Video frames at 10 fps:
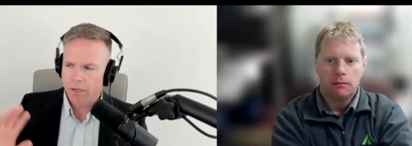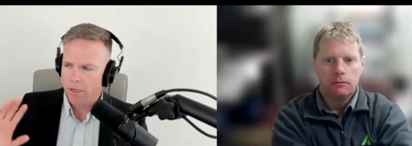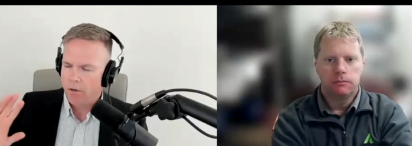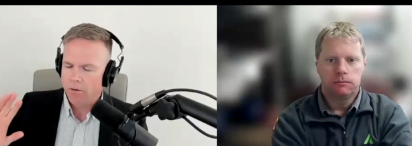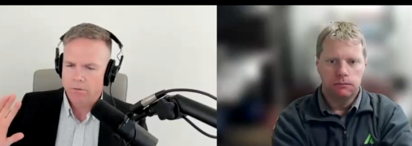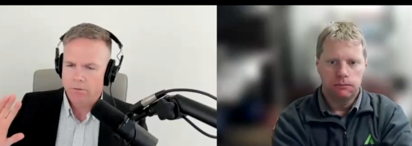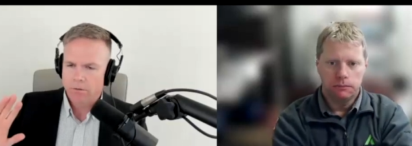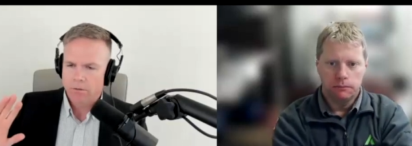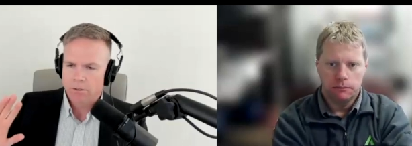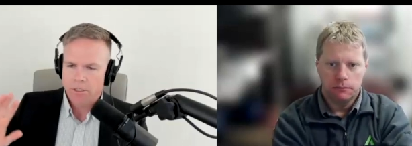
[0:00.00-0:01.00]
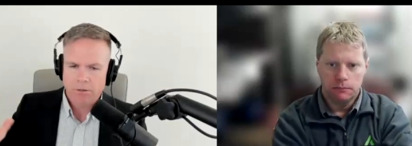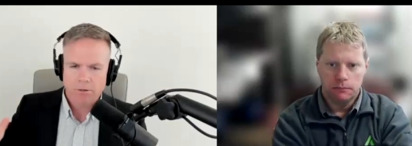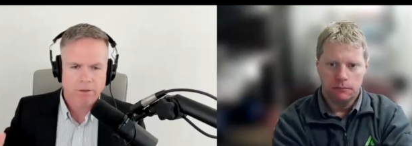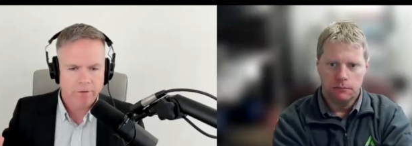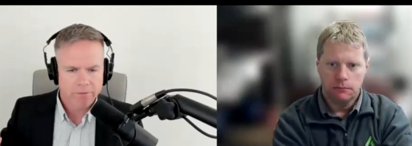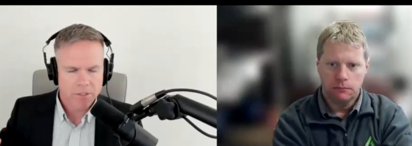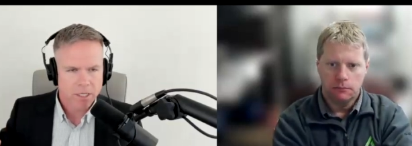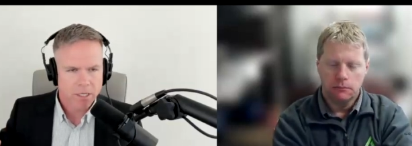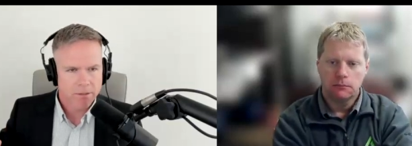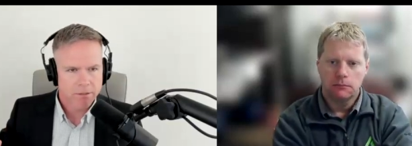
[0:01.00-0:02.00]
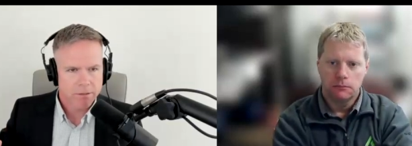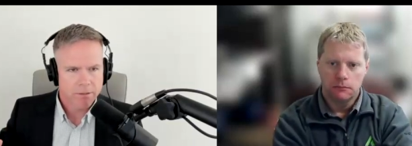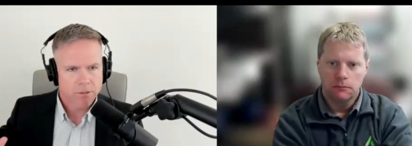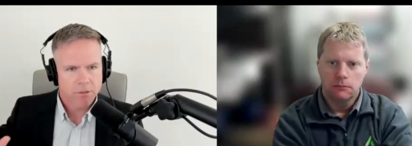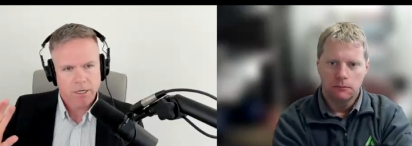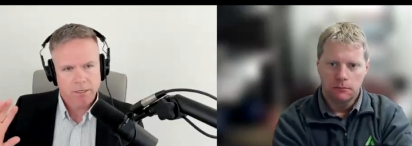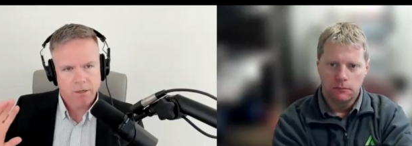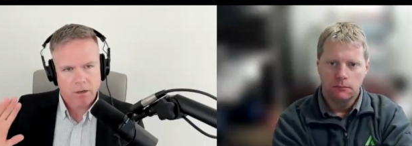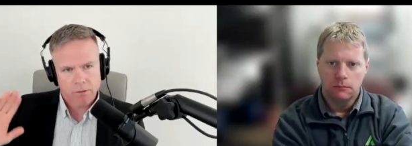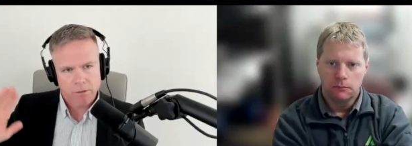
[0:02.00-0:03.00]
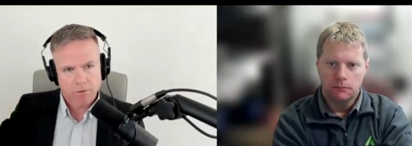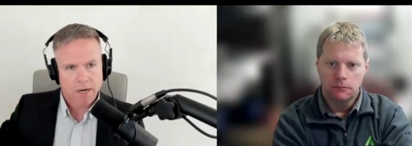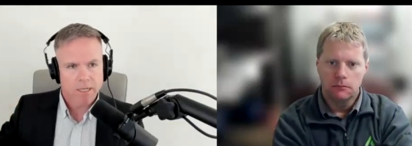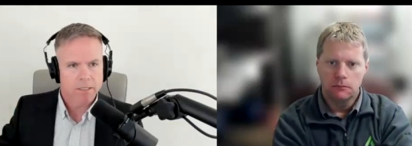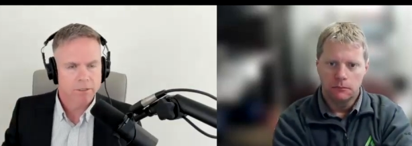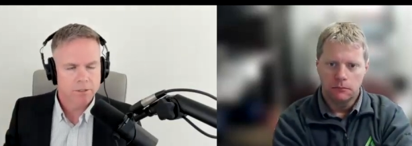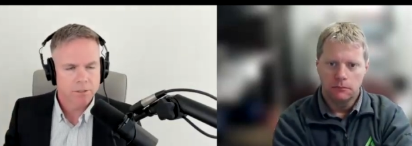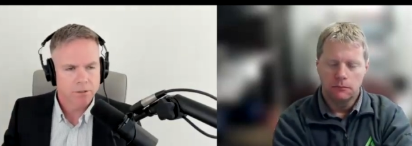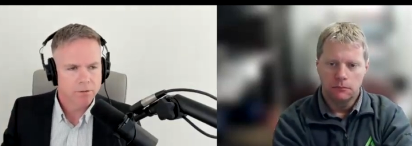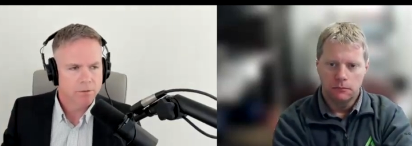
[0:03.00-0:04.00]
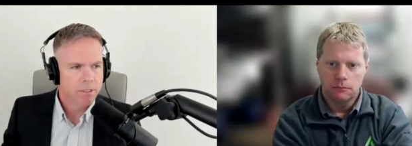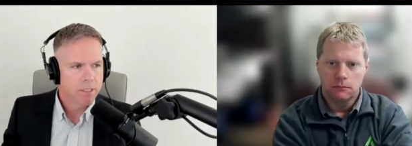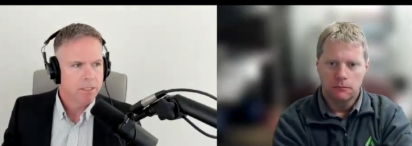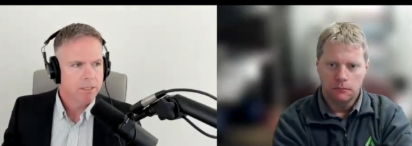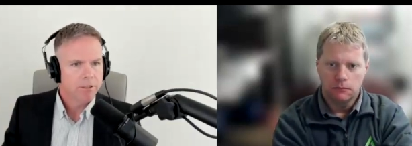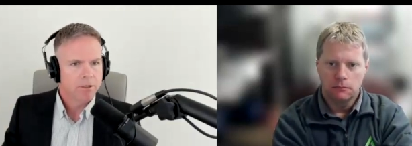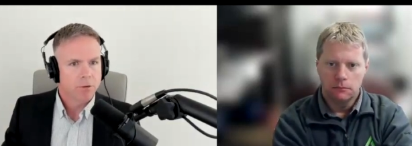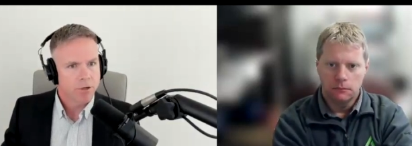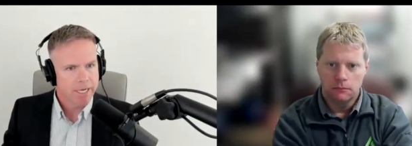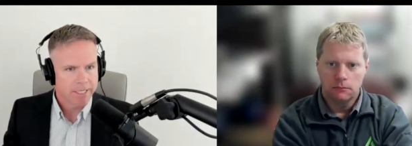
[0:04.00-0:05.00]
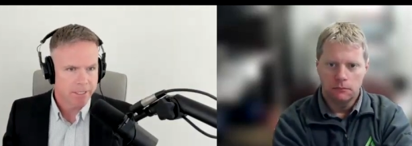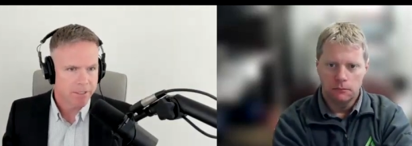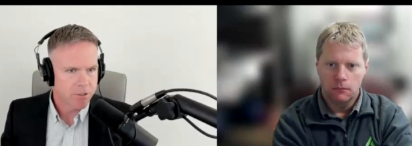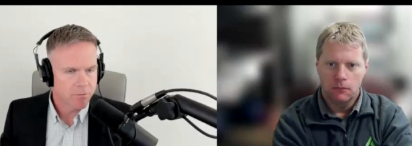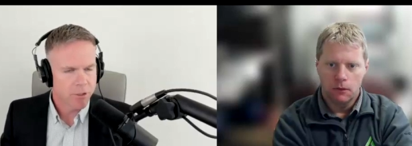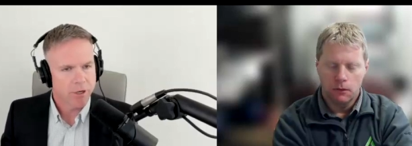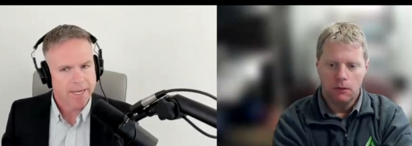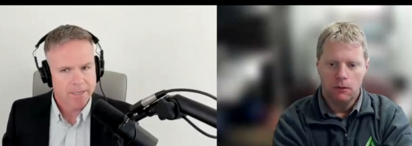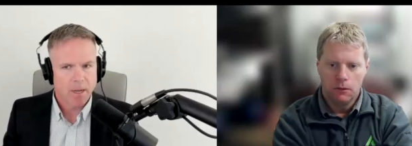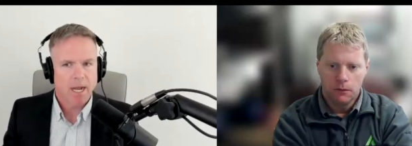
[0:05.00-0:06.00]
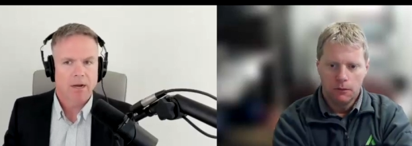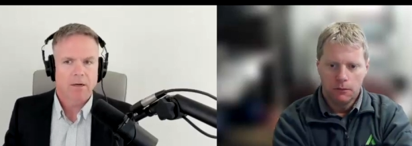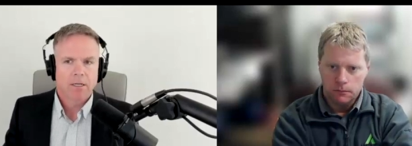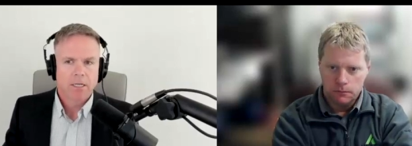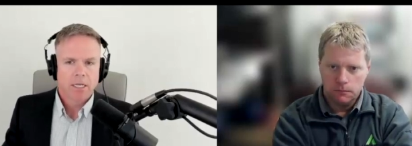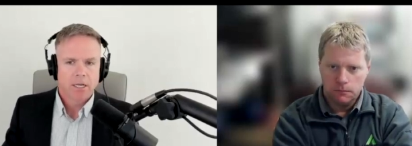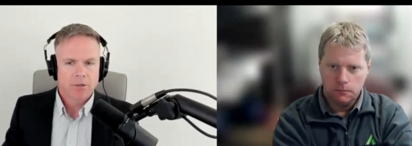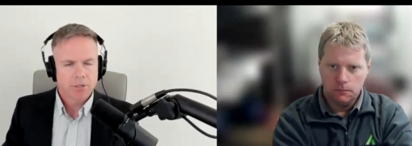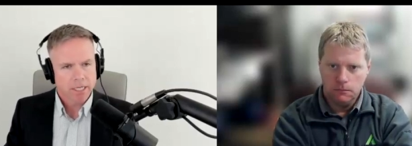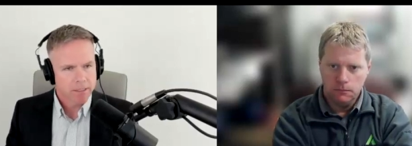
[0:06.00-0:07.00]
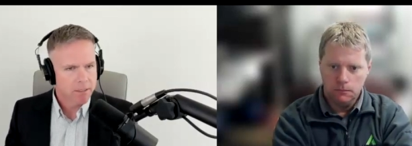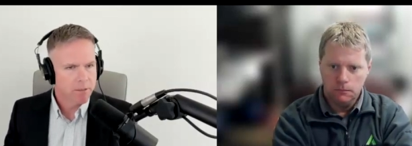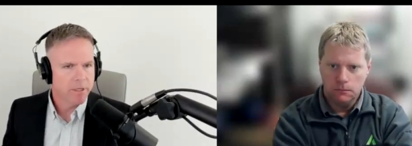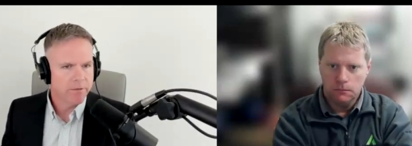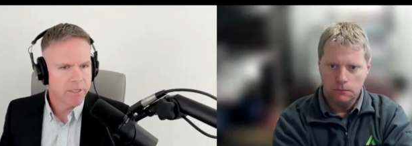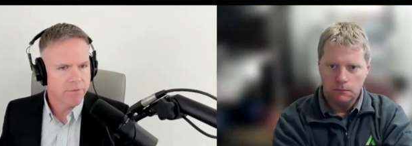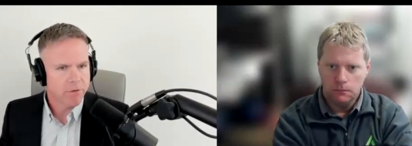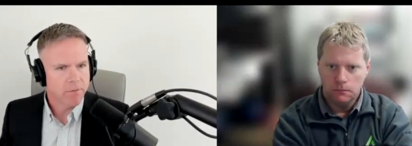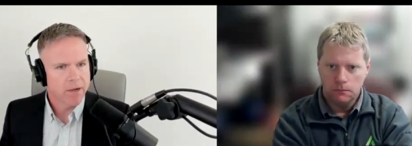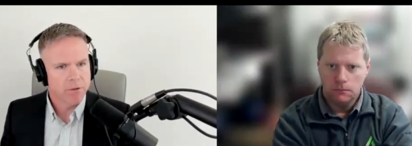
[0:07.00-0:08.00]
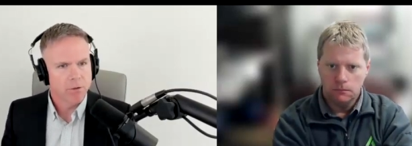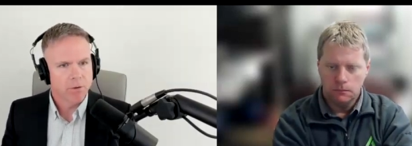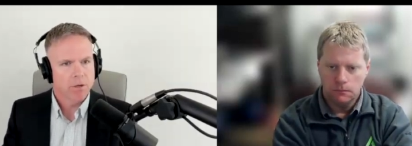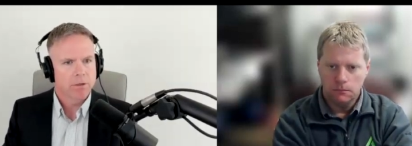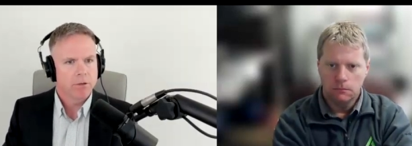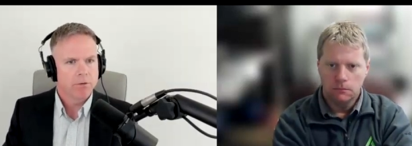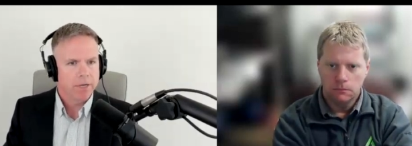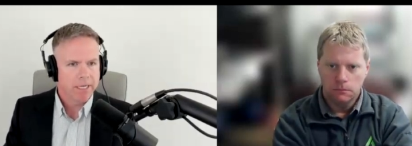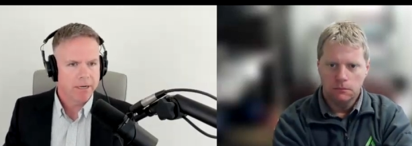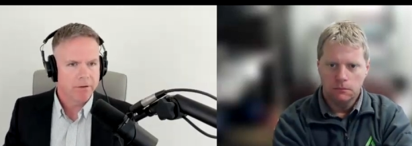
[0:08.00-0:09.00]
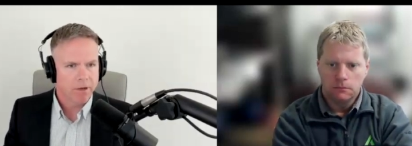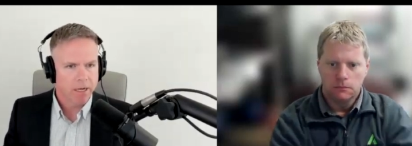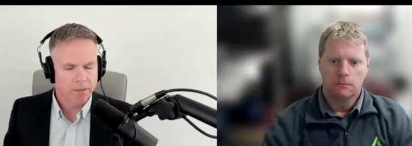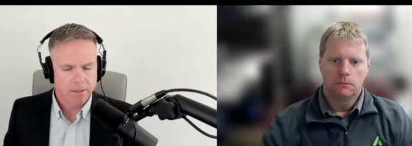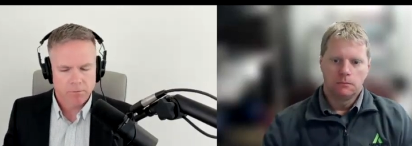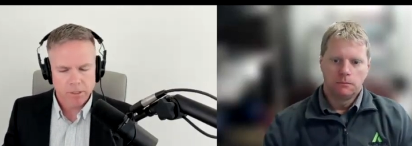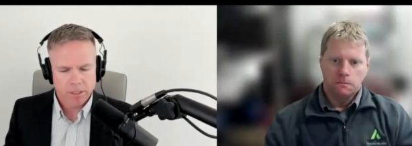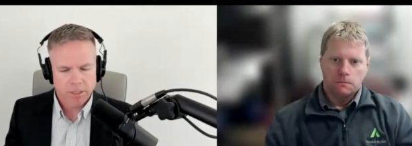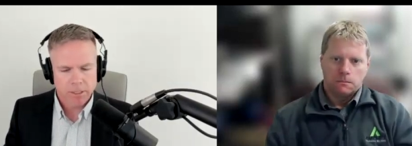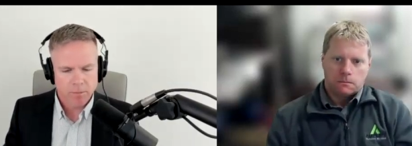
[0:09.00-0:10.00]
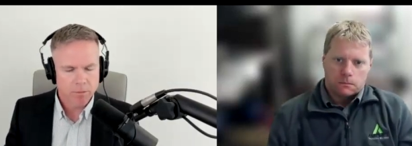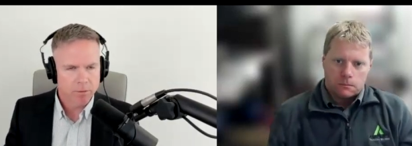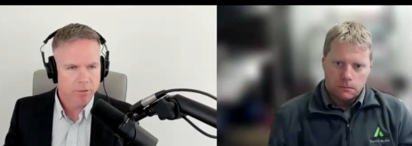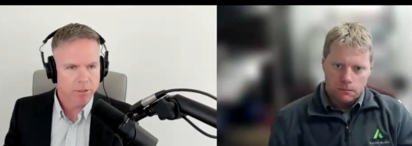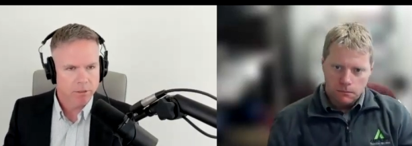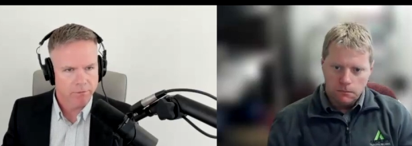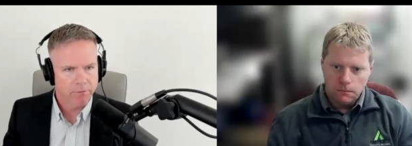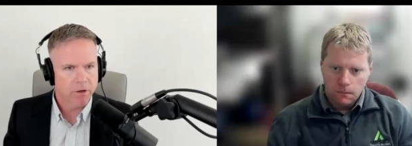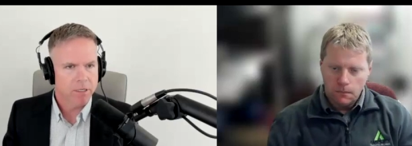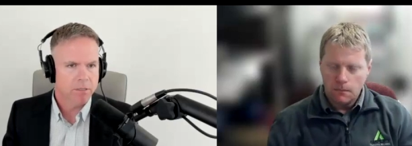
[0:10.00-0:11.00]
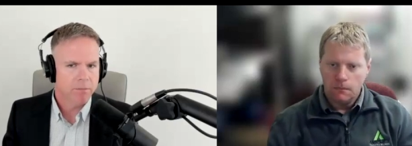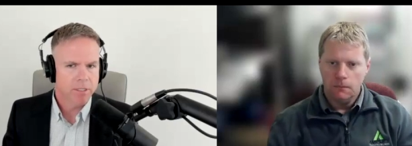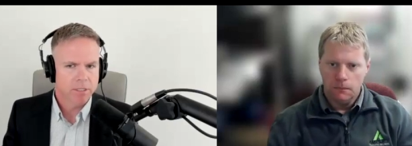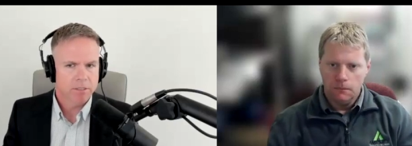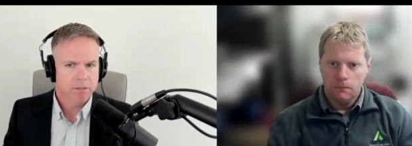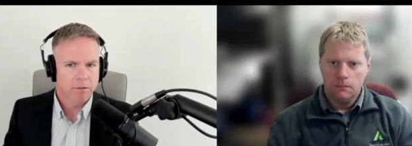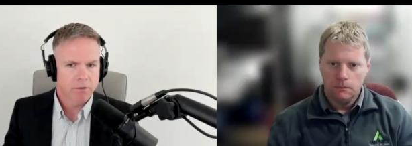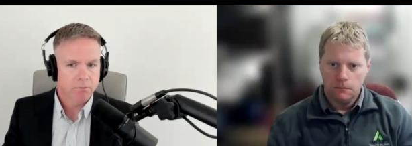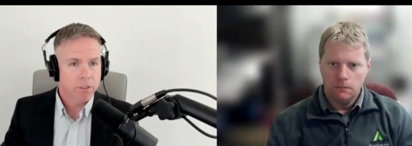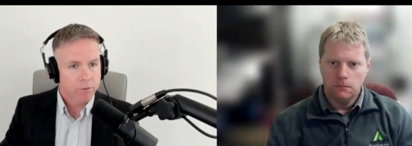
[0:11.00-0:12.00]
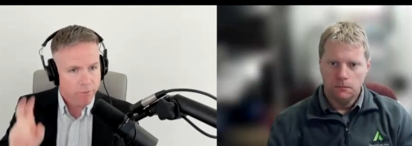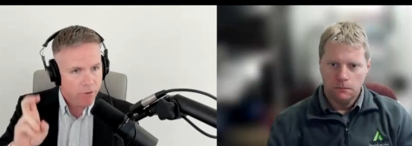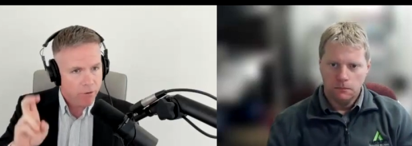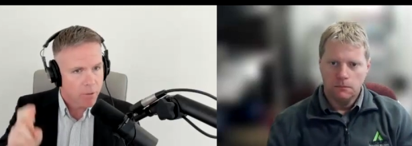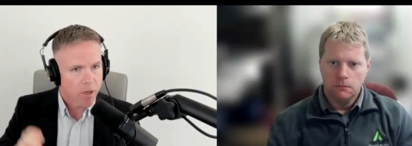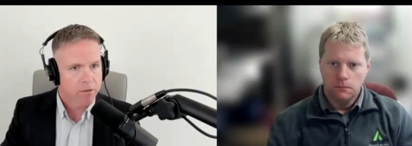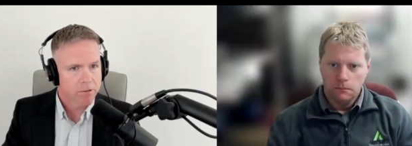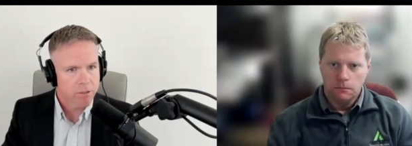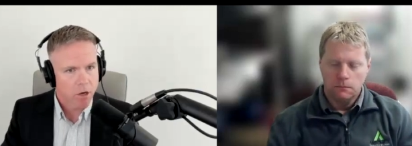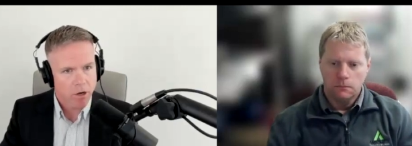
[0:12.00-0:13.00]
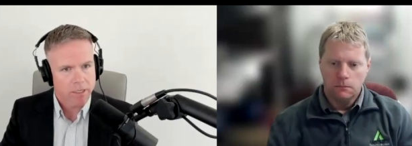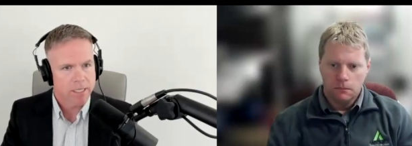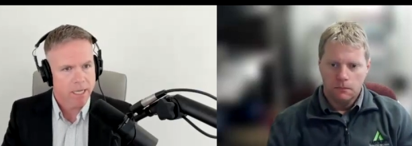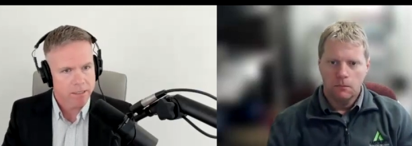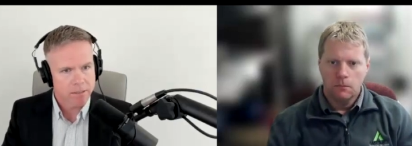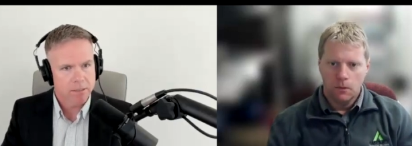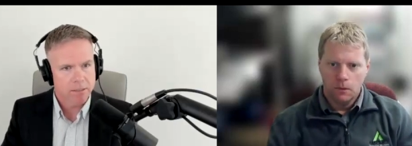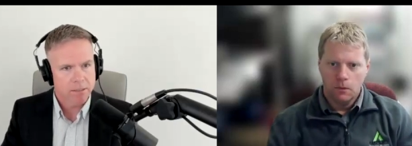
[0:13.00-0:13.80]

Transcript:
Speaker 1: go. Generally, if you have sales, they're trying to call directly to, you know, your end consumer, your end buyer, and you're taking a little bit of a different route. You're you've identified that really the people that are going to refer us the business, they're really referral partners, the architects,